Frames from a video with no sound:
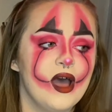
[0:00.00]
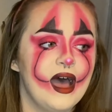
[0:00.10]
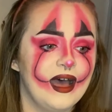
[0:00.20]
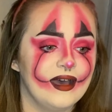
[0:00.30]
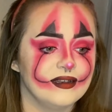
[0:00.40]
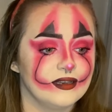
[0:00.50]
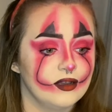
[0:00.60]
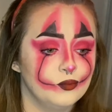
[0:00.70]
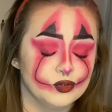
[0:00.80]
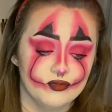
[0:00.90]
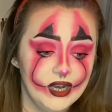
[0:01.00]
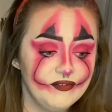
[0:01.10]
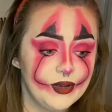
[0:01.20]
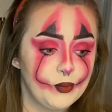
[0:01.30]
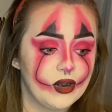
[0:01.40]
and was
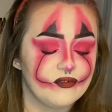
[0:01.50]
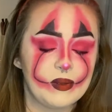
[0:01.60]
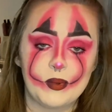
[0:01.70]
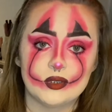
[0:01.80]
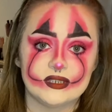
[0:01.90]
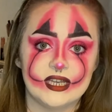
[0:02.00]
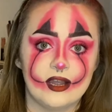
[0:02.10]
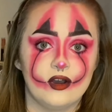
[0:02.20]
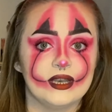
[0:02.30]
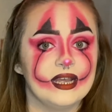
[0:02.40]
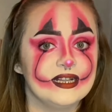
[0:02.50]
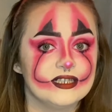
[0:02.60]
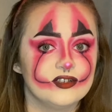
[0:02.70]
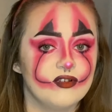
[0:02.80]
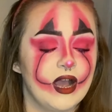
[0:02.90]
really proud of it, posted it on
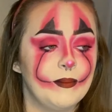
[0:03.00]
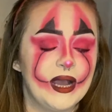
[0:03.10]
Instagram,